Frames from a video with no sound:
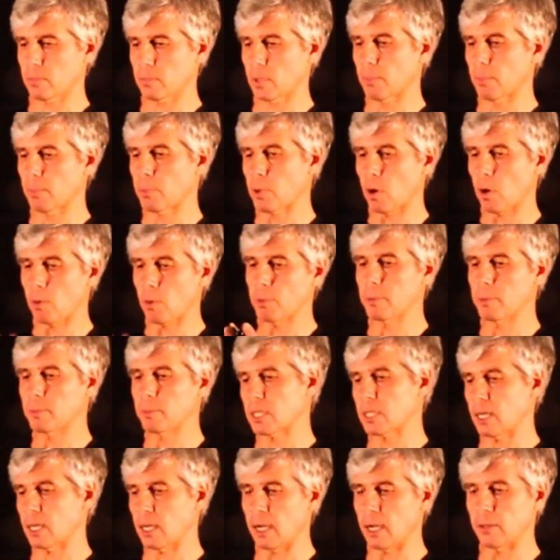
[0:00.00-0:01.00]

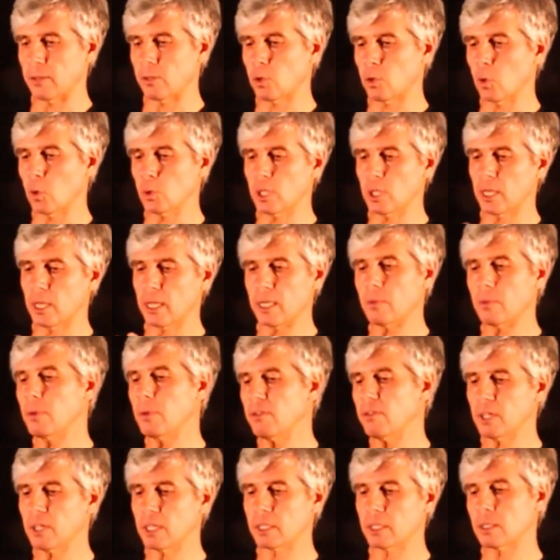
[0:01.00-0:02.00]
problems are totally
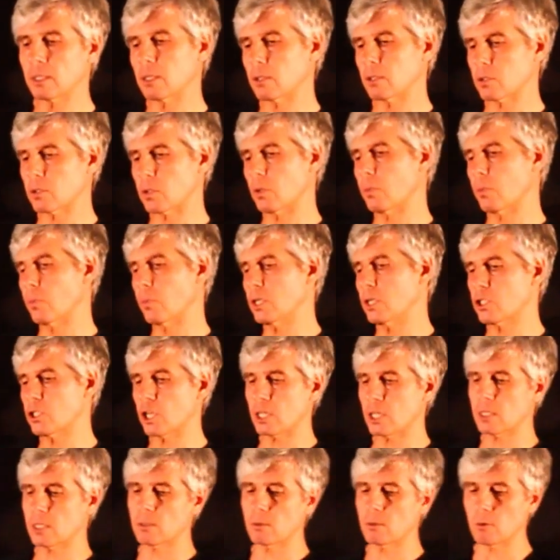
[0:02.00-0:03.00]
equivalent, so we
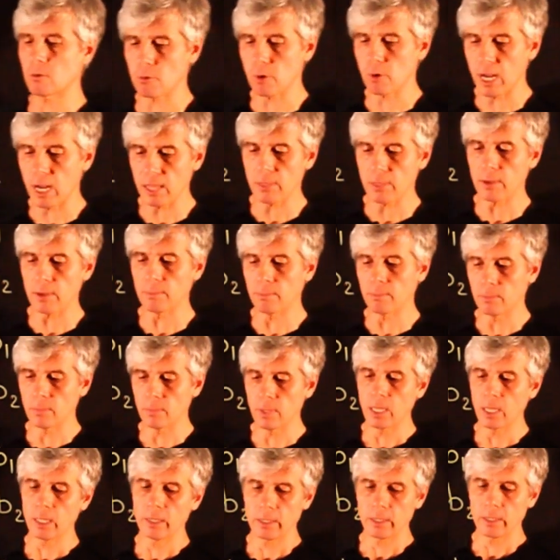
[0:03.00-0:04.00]
just write them
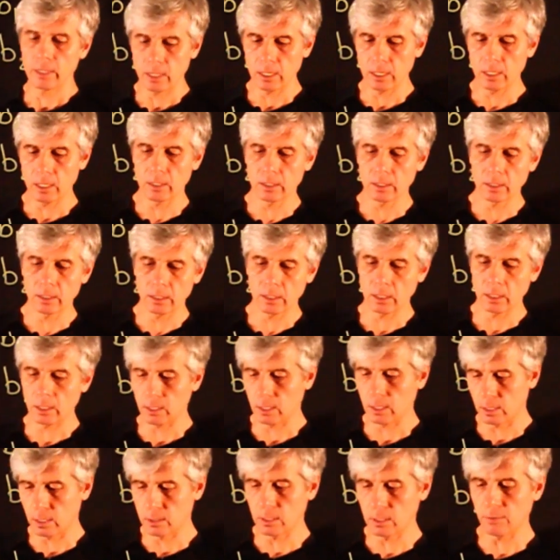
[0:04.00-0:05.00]
in
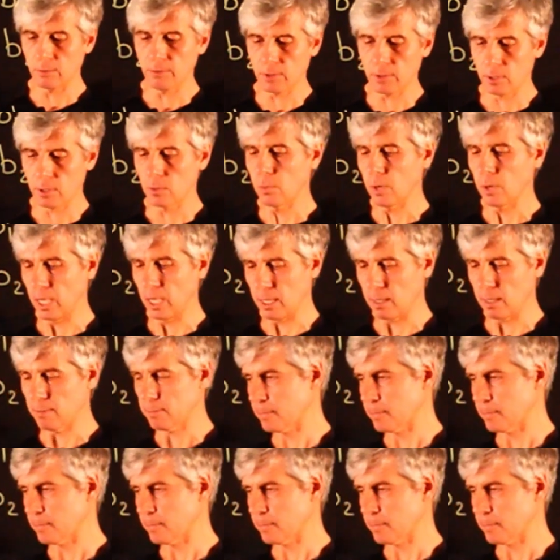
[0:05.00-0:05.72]
a different way.